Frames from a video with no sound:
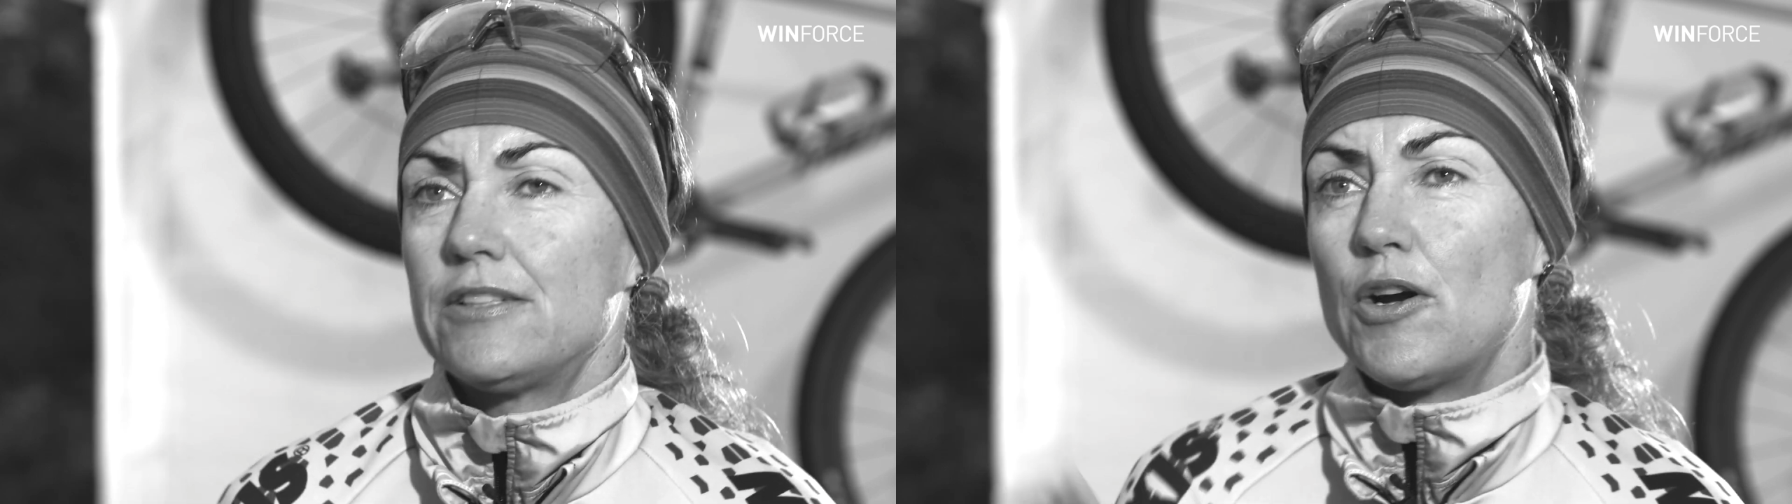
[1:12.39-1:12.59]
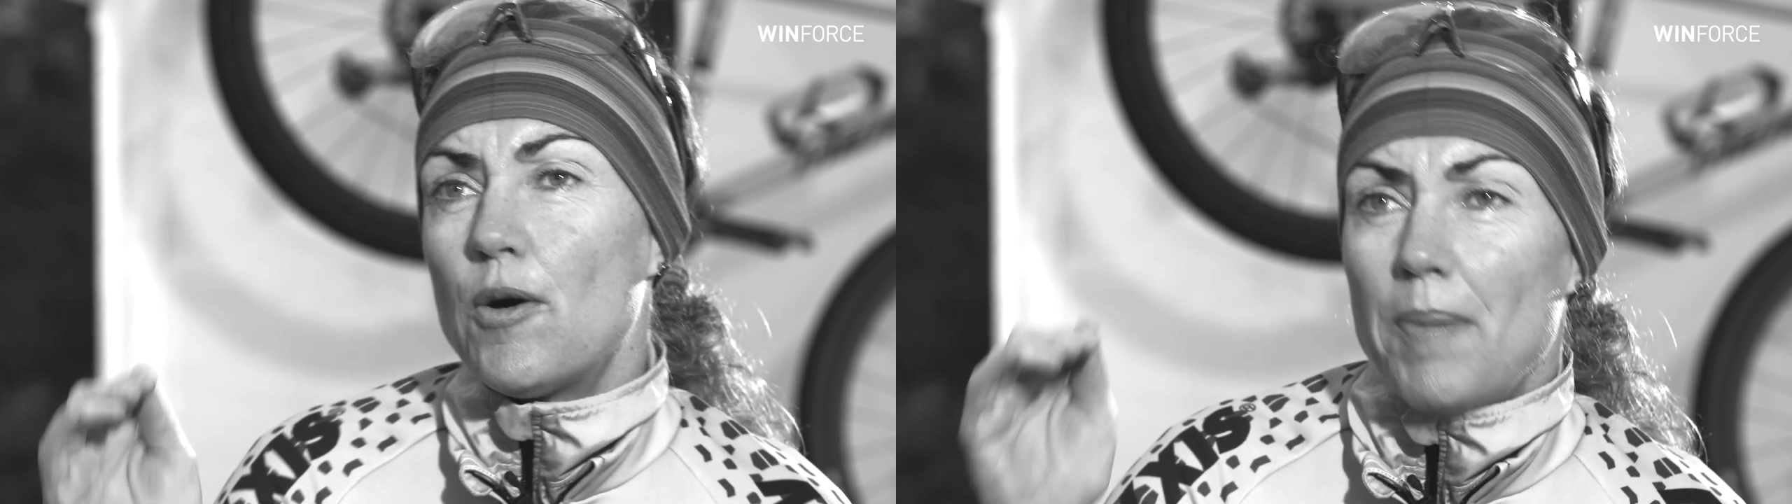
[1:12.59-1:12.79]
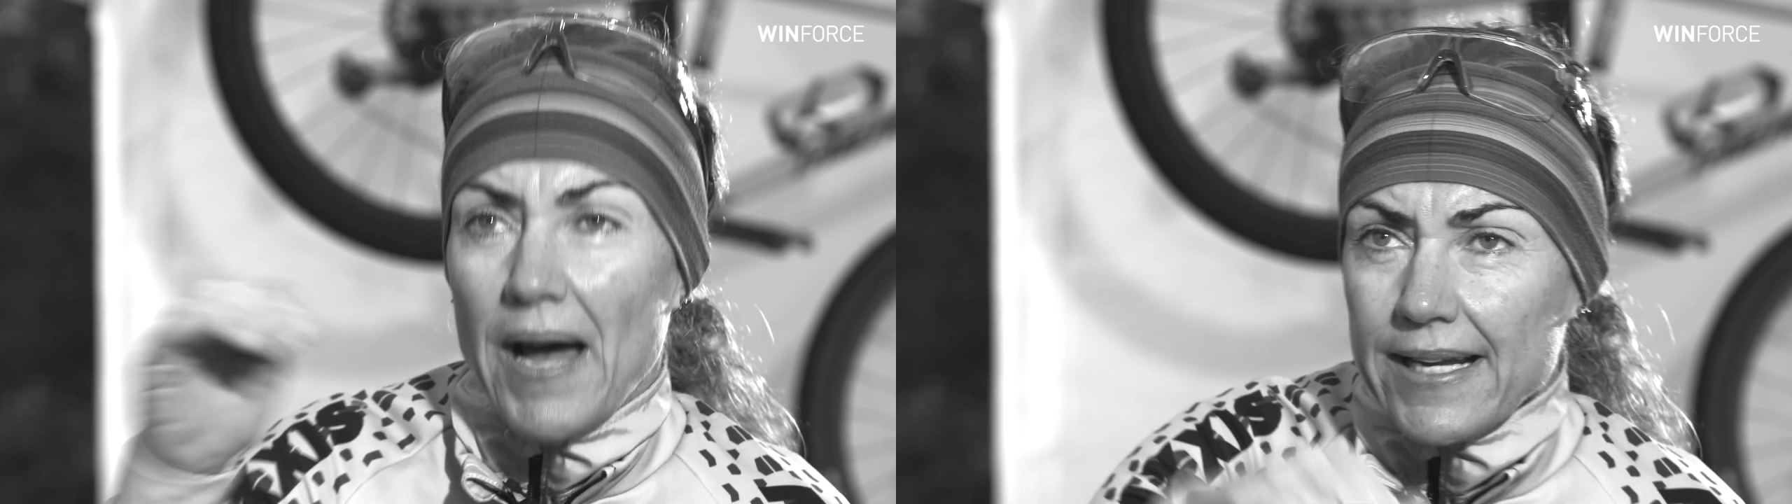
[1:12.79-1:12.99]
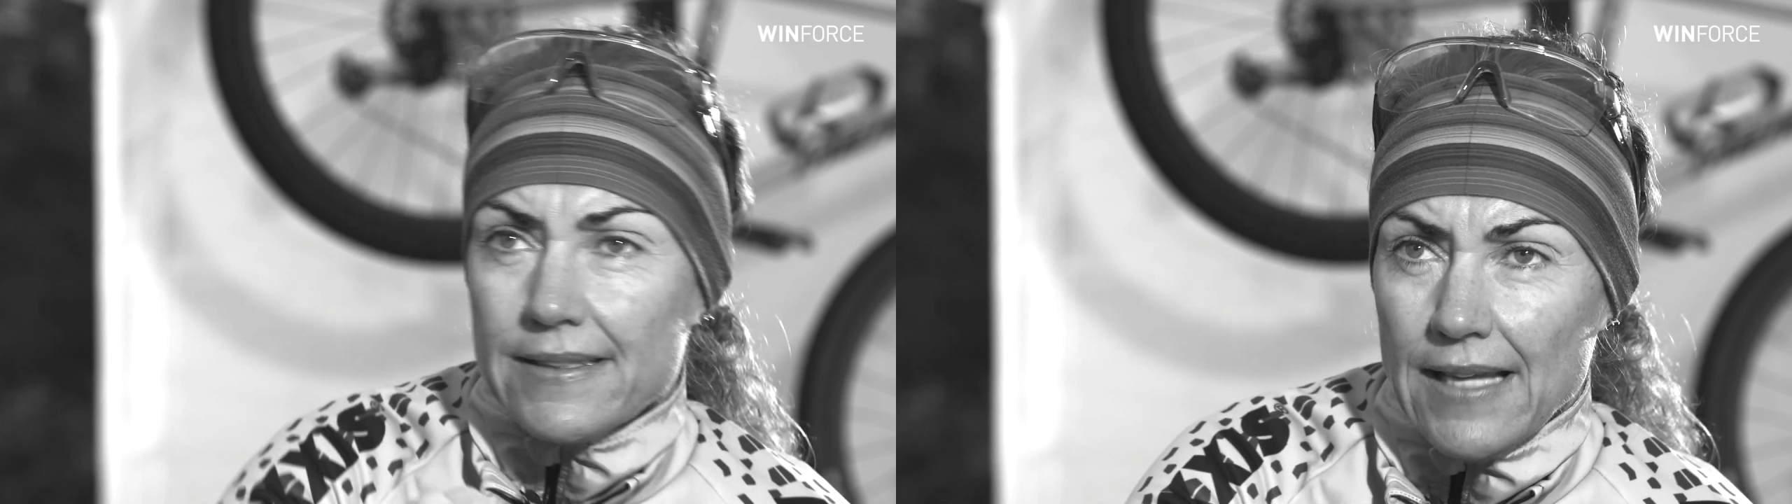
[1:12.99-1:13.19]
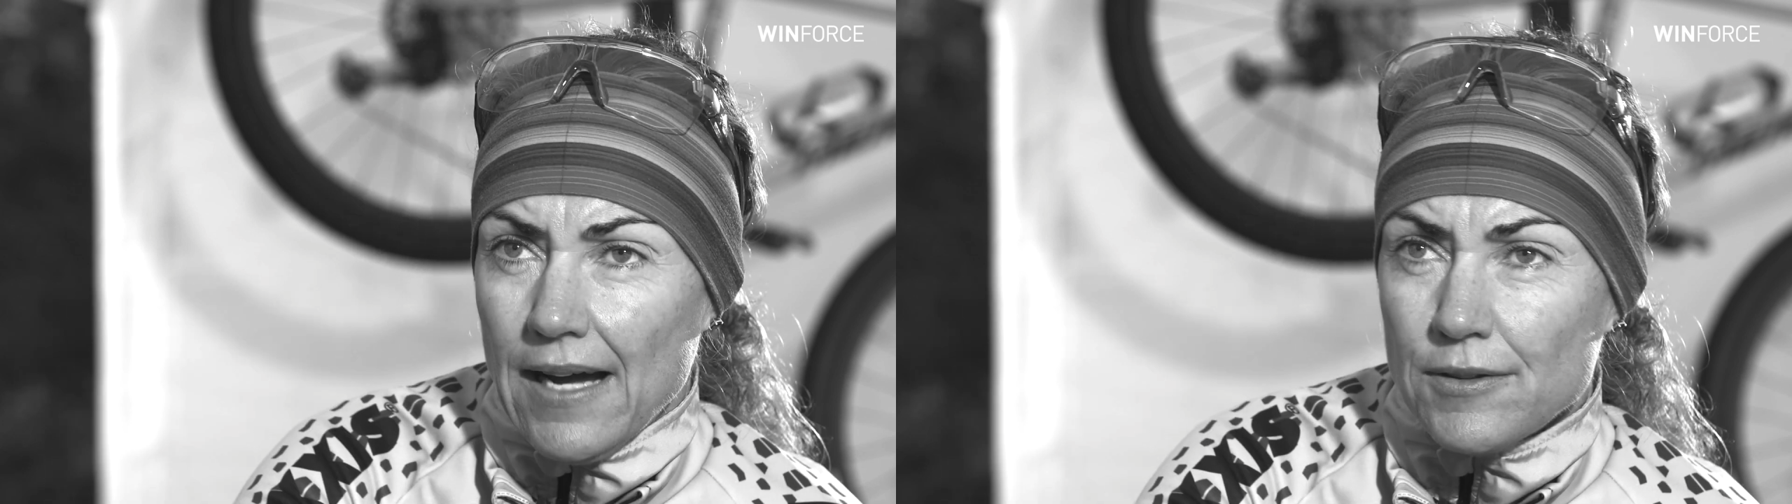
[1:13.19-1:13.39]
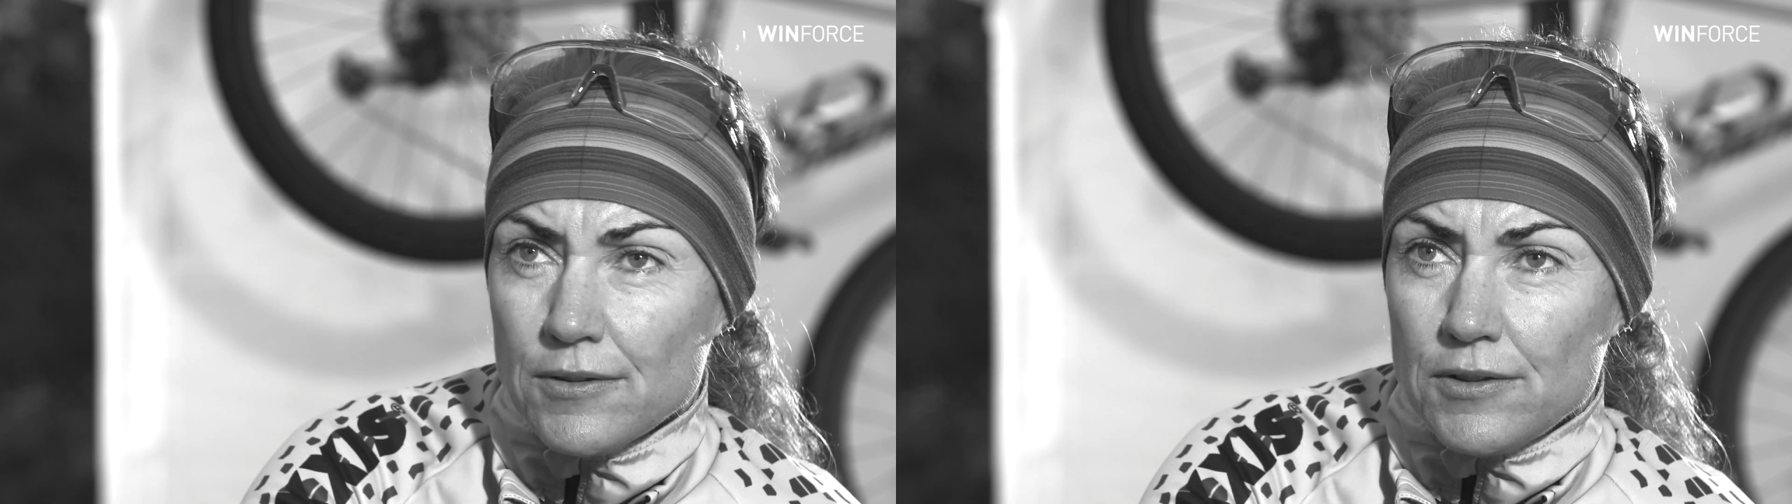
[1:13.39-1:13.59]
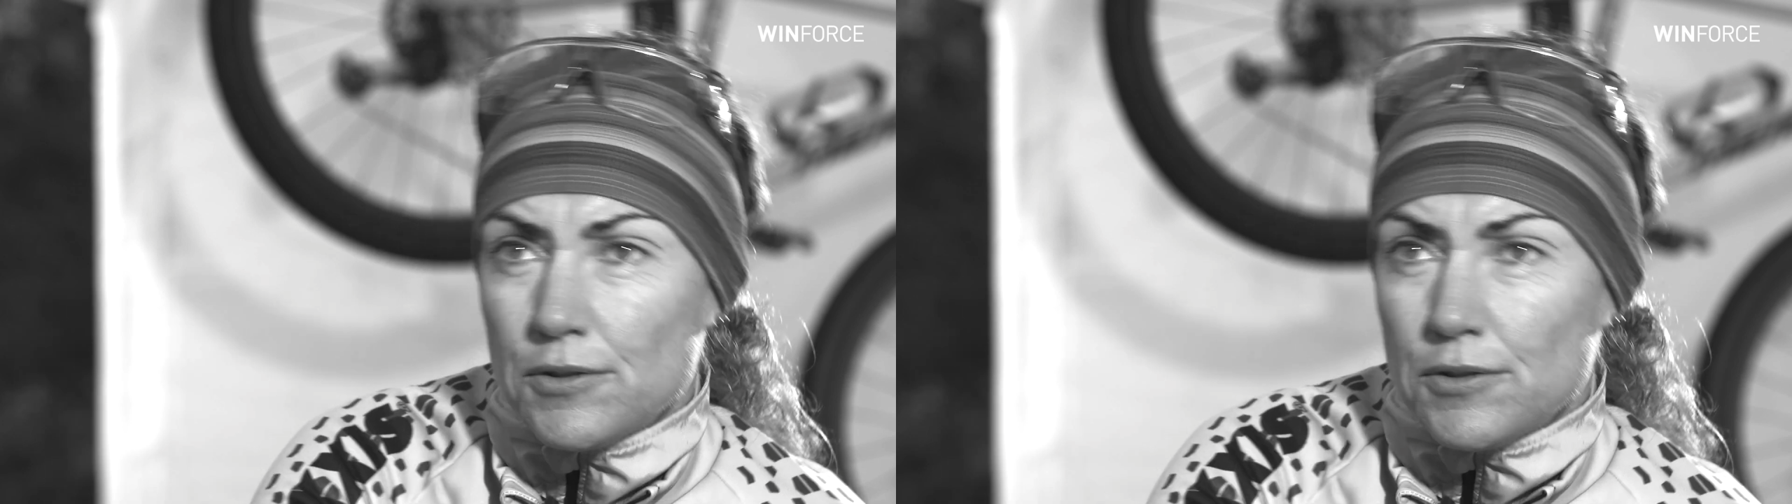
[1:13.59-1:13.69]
to go back down